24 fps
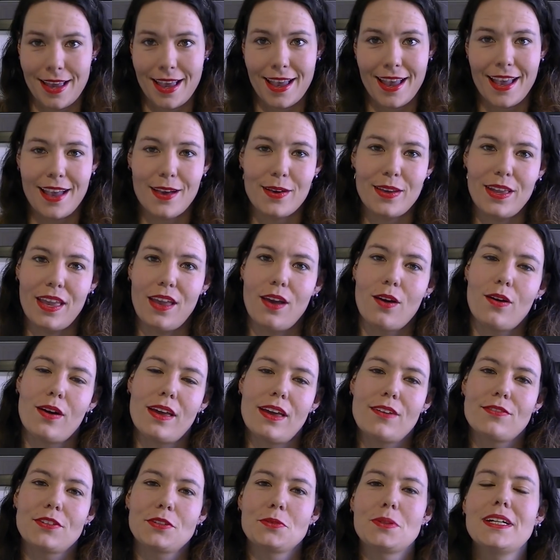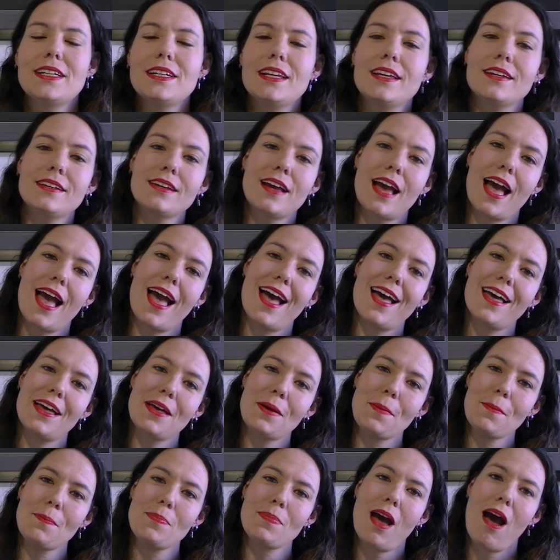How are you going, everyone?
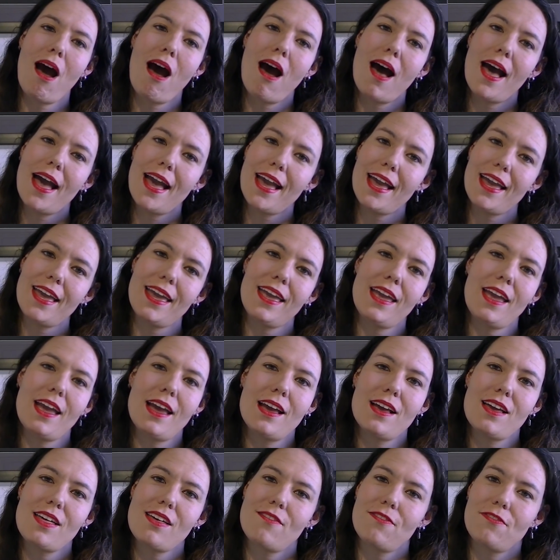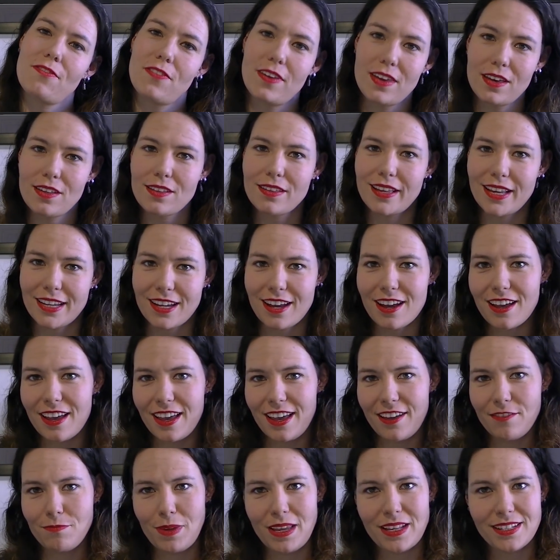I feel like I
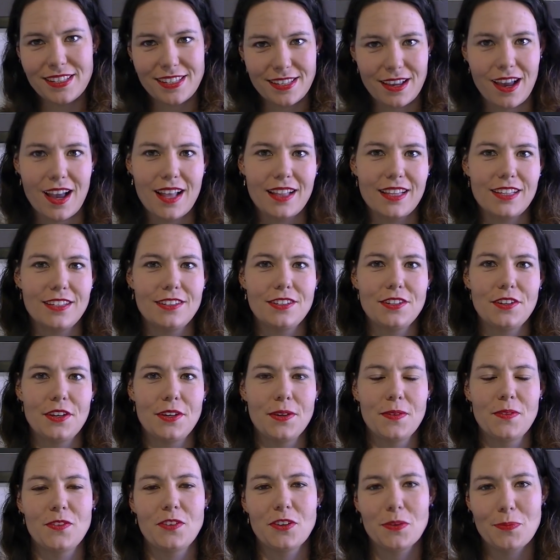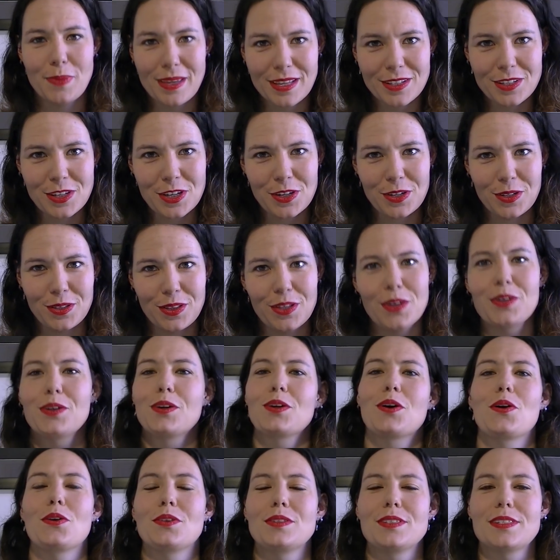have been silent for a bit too long
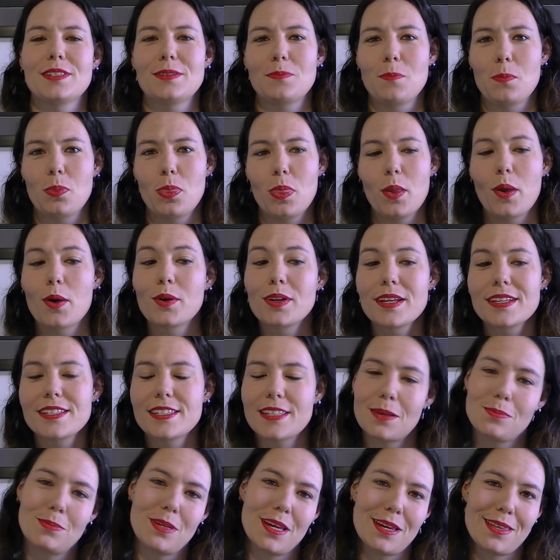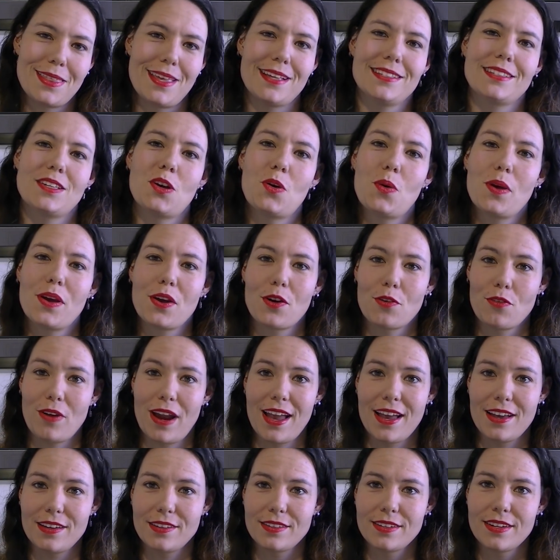on a subject that's going
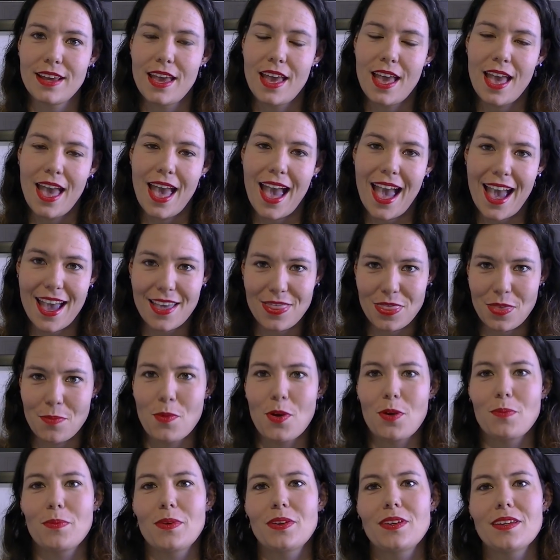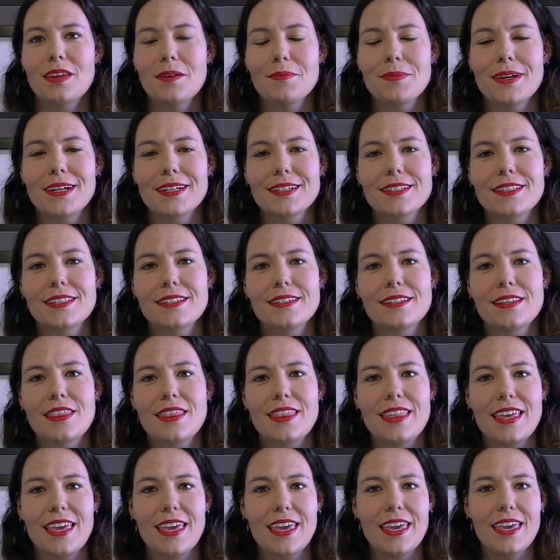around at the moment amongst
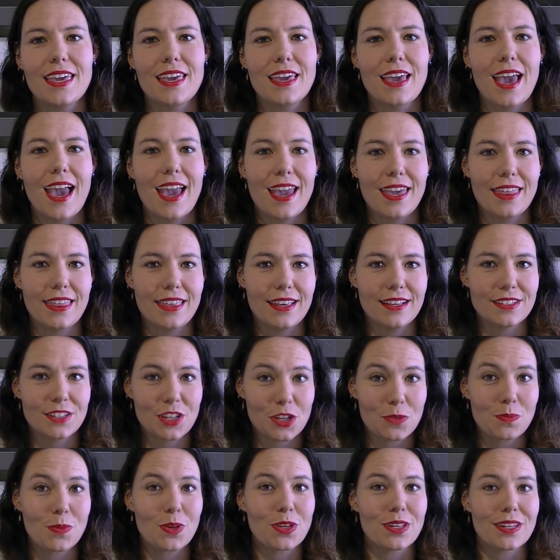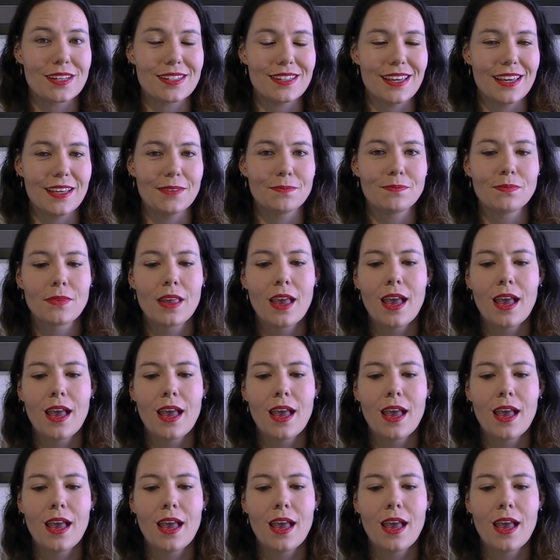the atheist community.